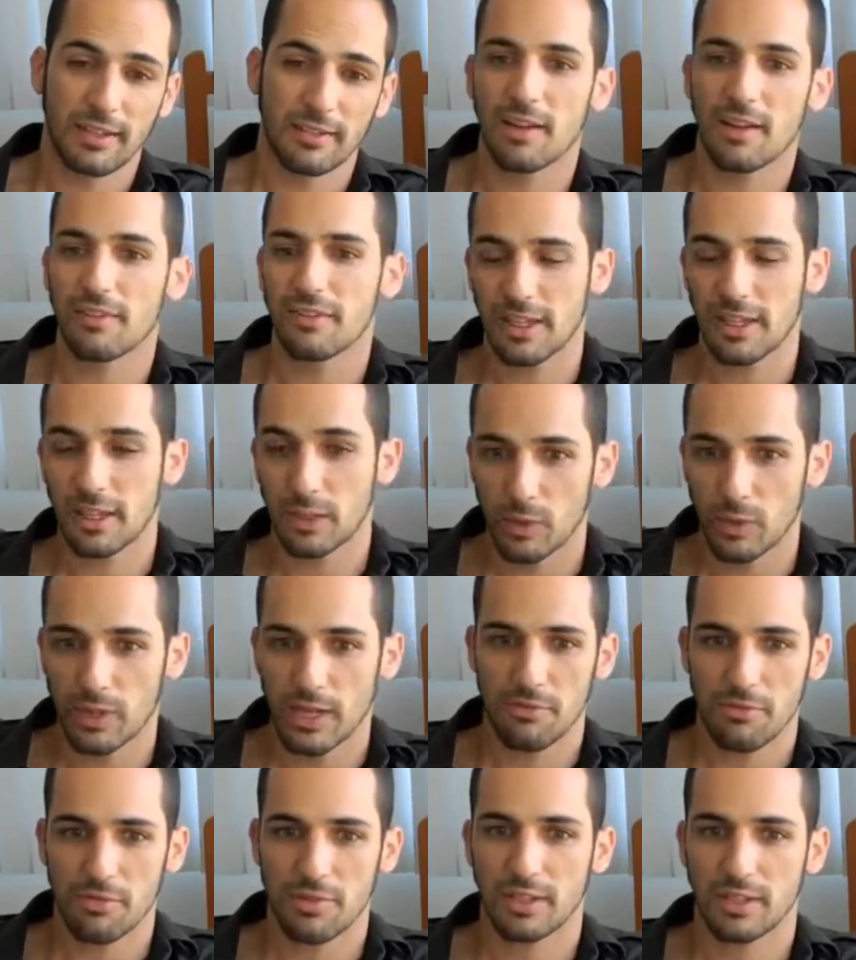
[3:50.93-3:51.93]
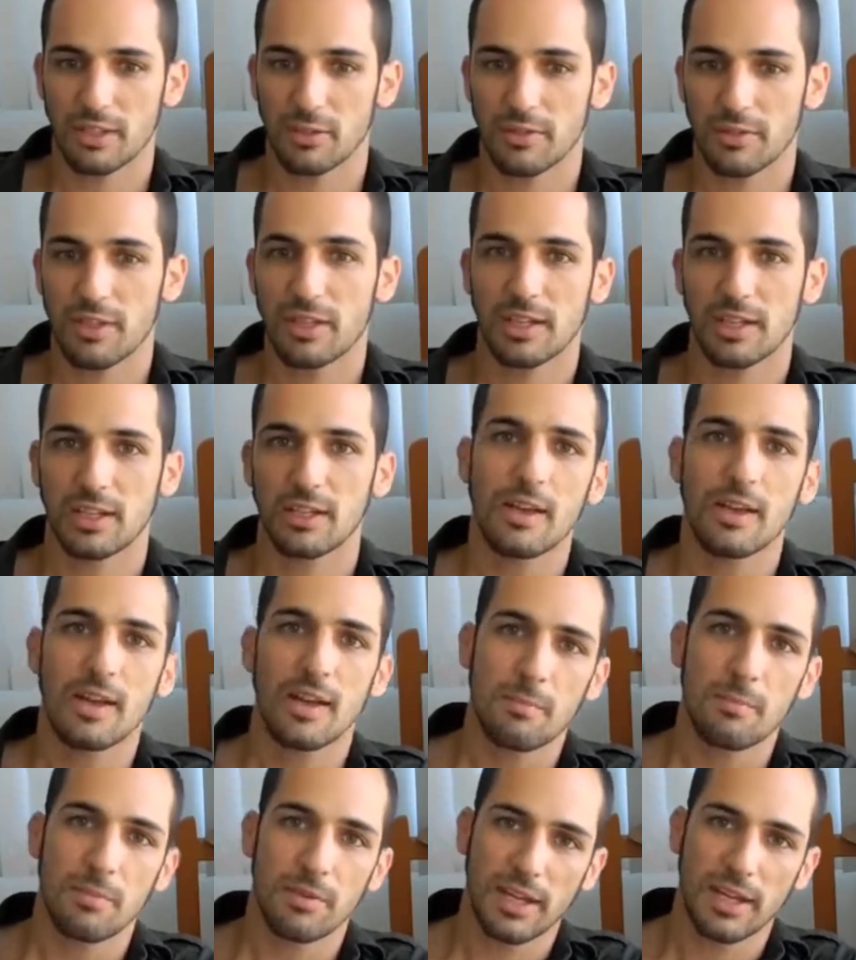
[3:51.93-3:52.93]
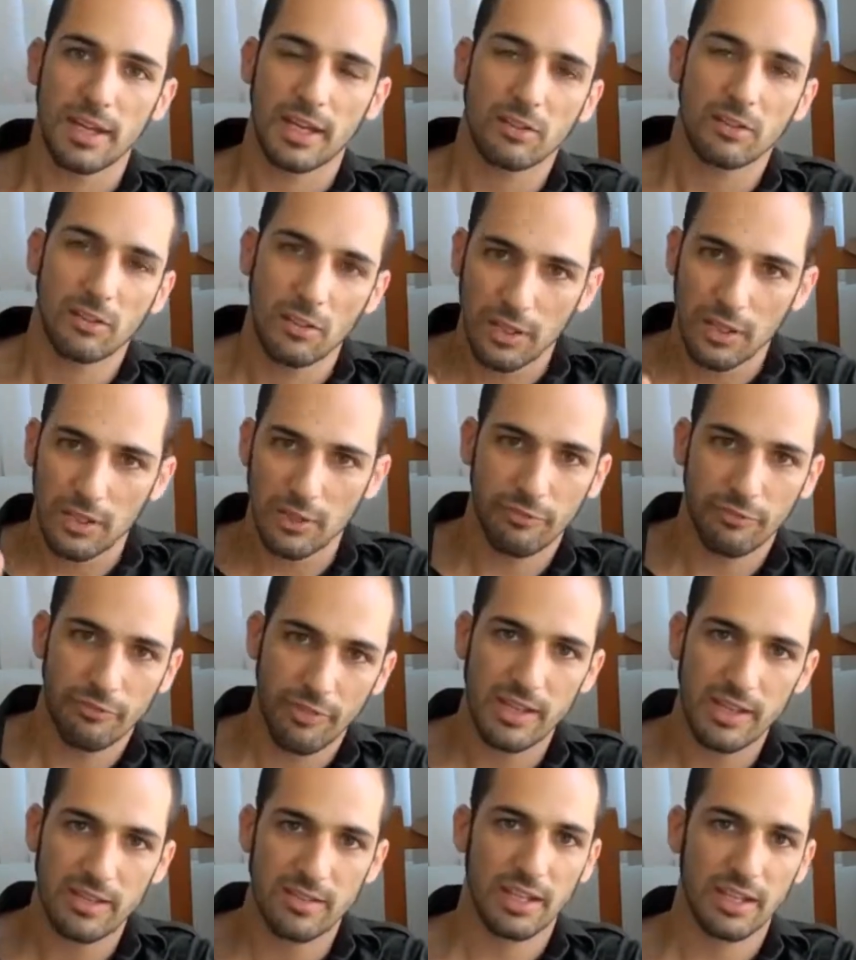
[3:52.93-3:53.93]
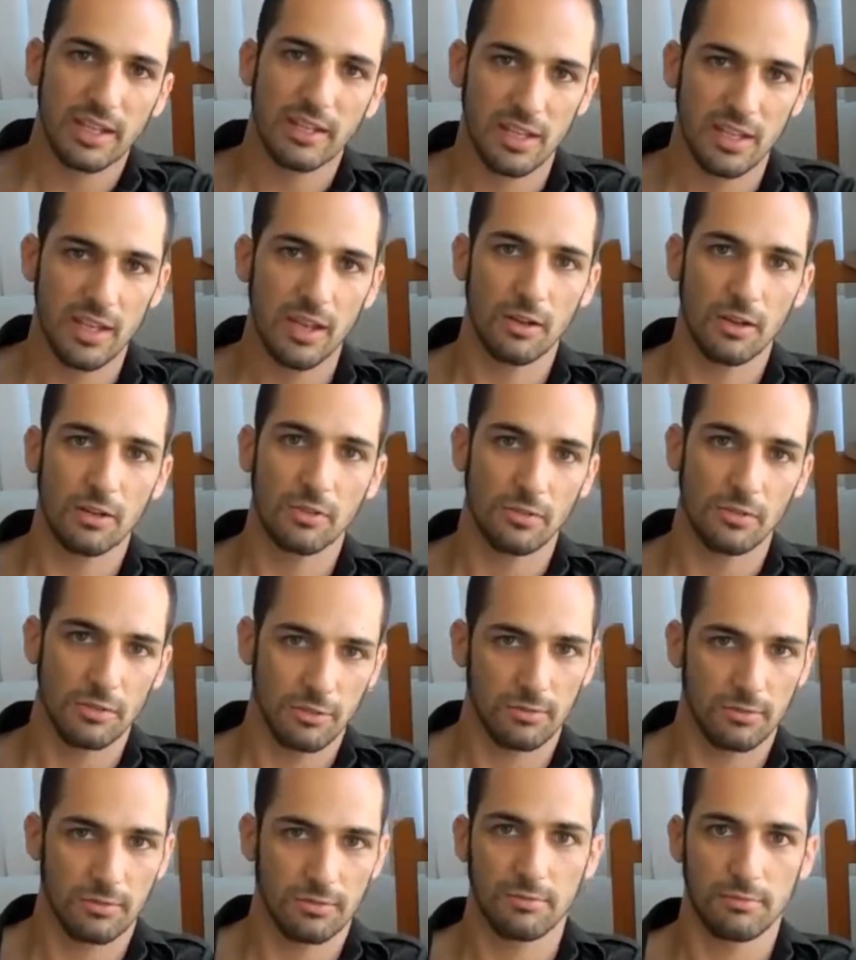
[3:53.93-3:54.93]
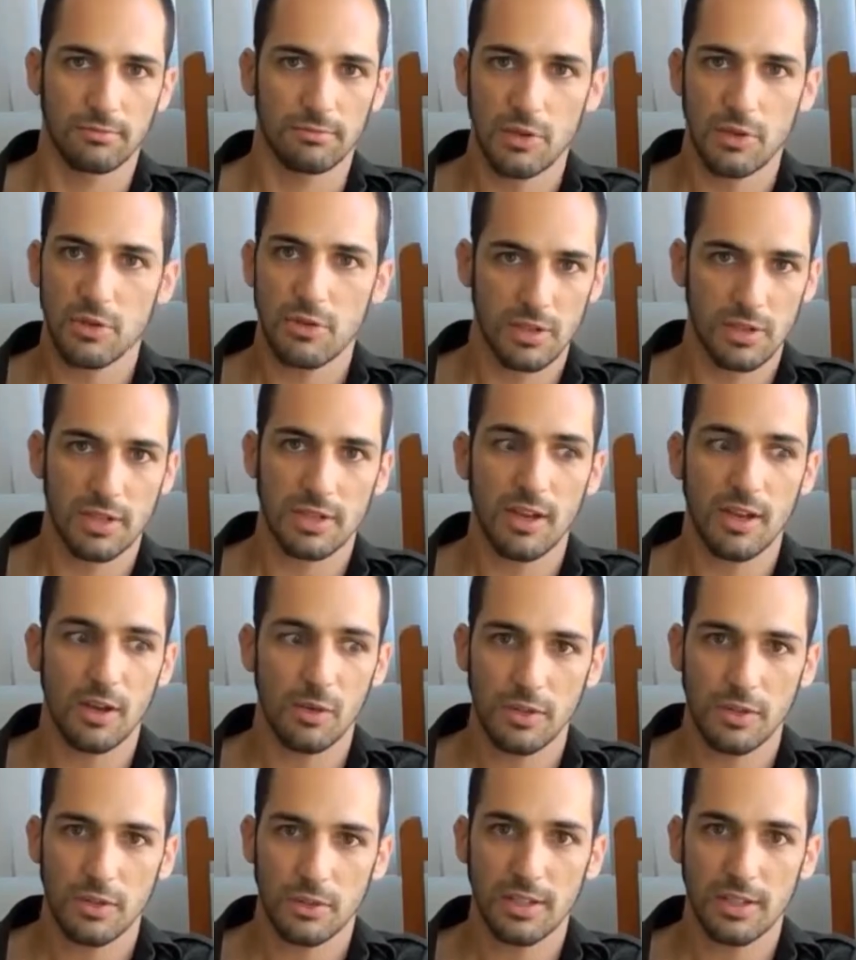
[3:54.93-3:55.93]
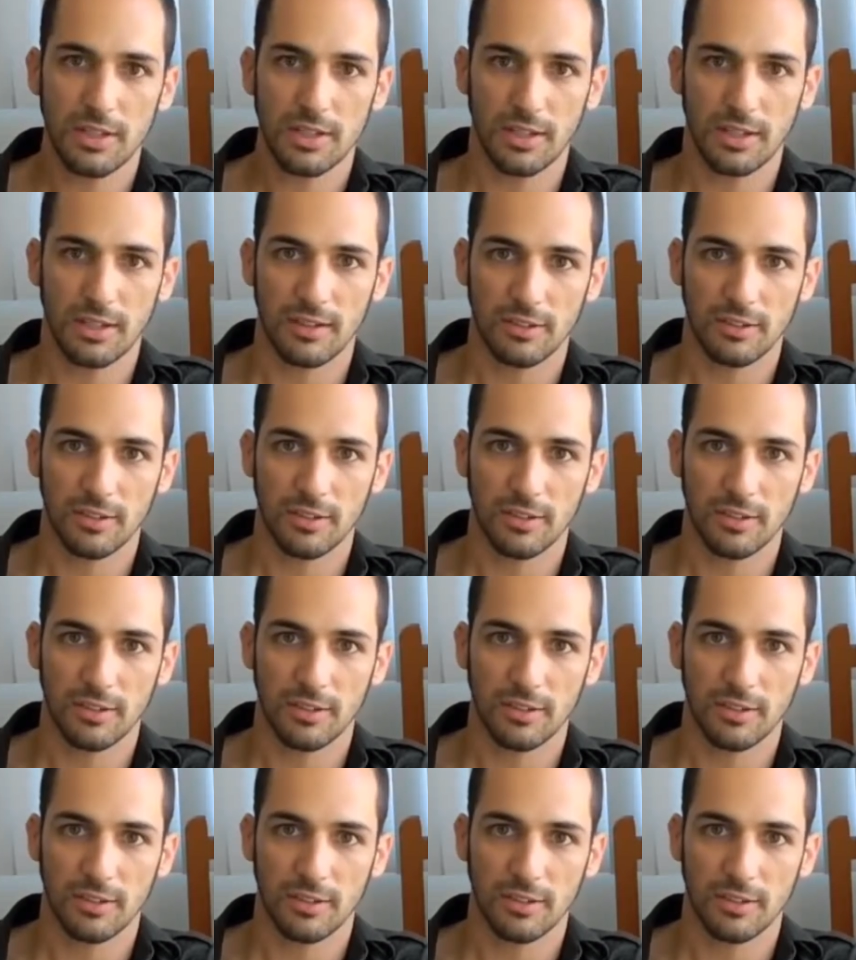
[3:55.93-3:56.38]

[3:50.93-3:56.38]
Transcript: Not that they can read everything that you're thinking, but they can look at your face and they can usually tell what you're thinking.